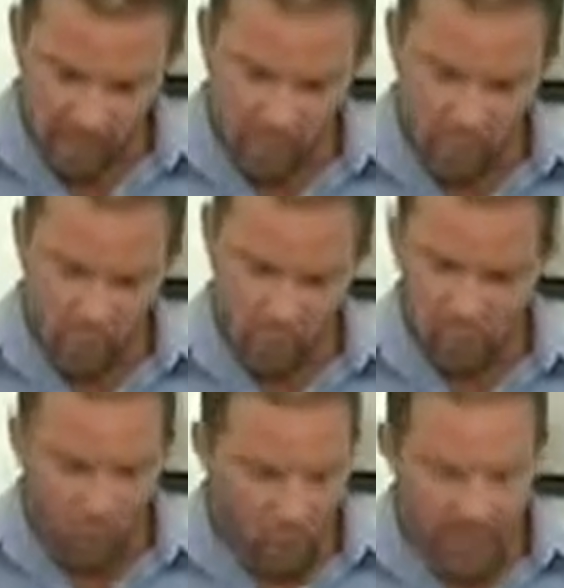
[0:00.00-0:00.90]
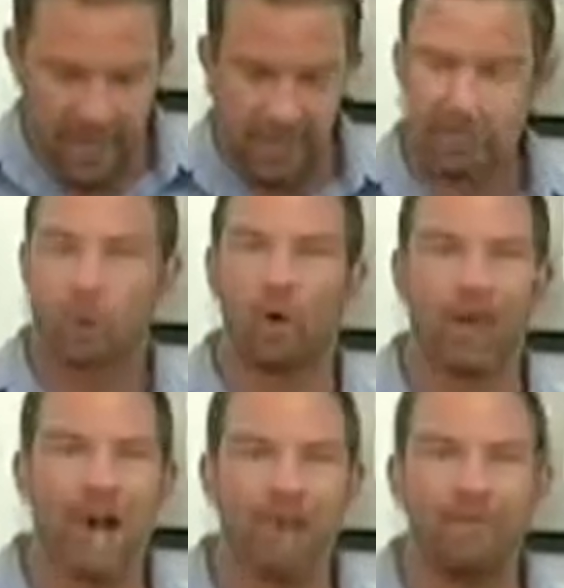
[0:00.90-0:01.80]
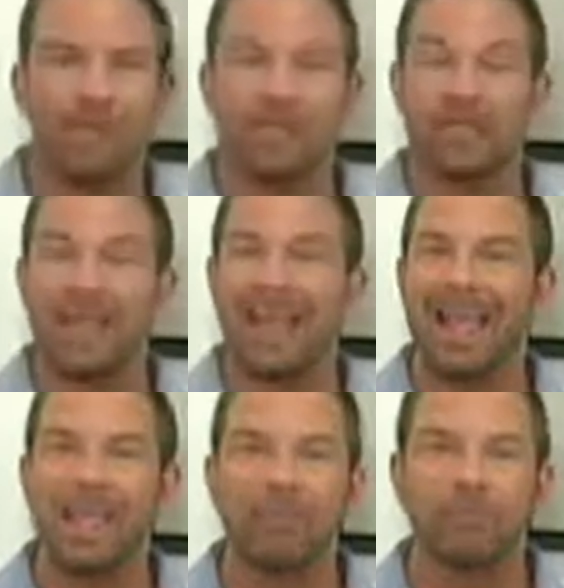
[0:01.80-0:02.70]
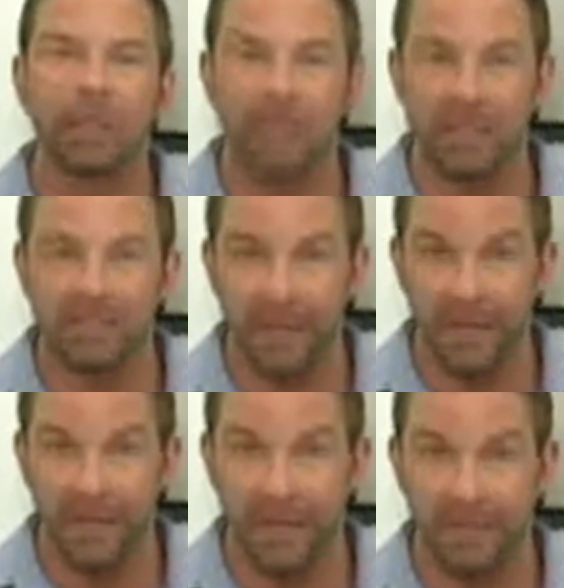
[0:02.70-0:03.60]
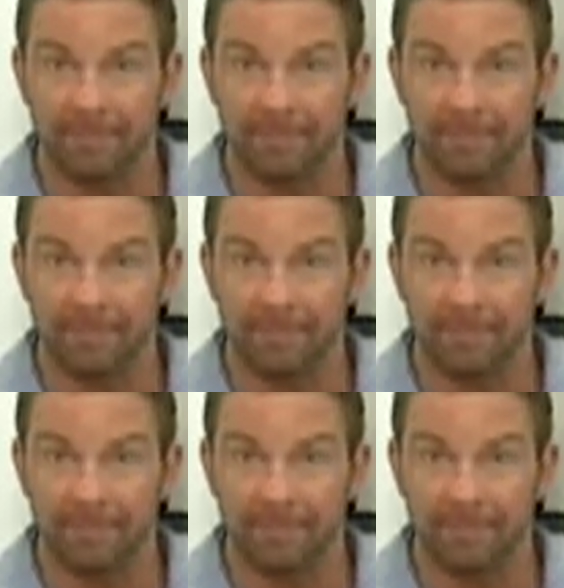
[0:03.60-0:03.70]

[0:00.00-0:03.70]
more coordination, more confidence, and risk taking.